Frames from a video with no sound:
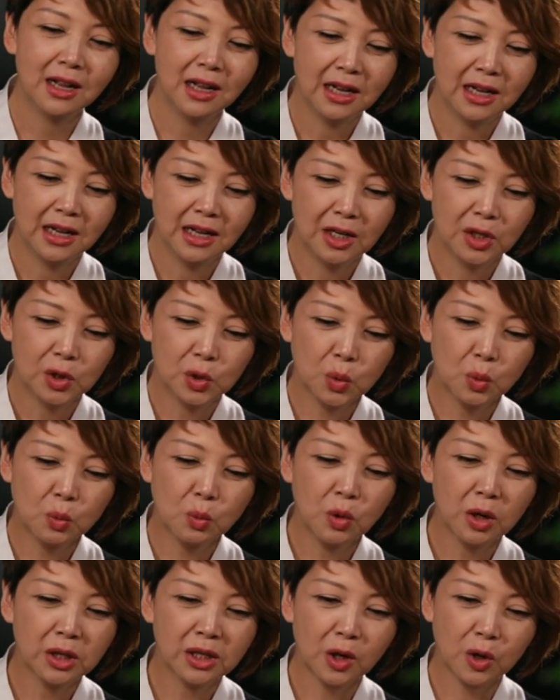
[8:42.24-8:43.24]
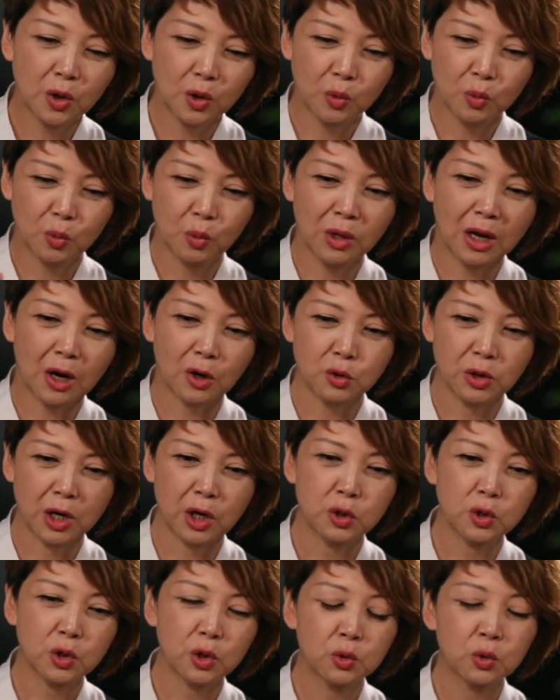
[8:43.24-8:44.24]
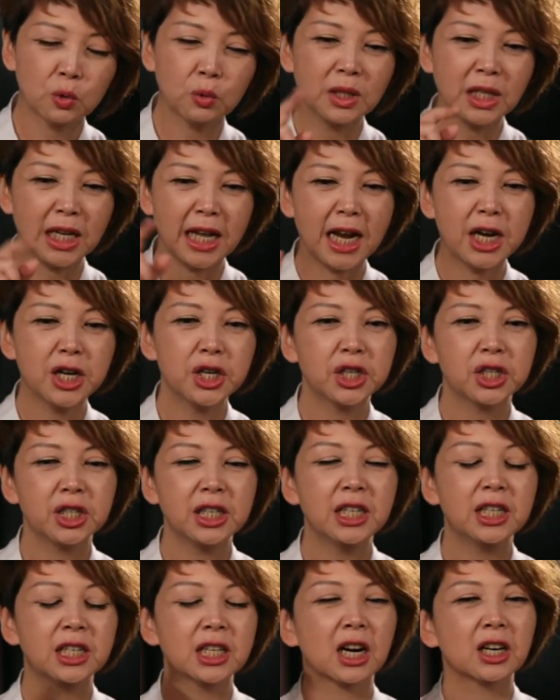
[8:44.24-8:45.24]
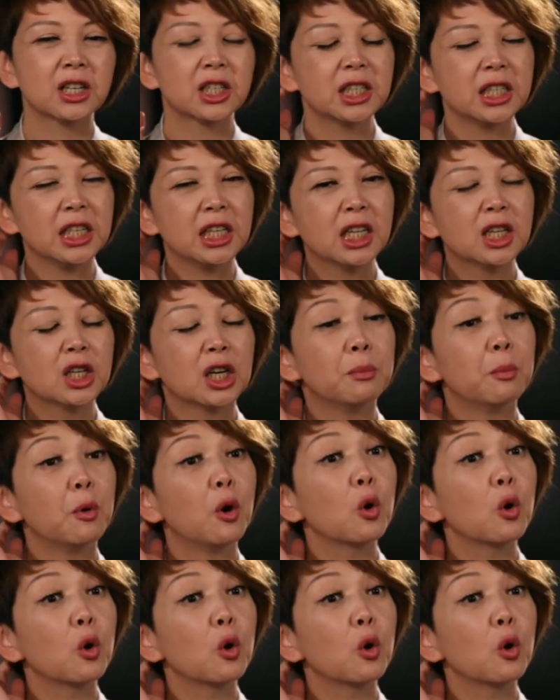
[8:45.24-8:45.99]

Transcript: New Year in Chinese mythology is a monster, in fact.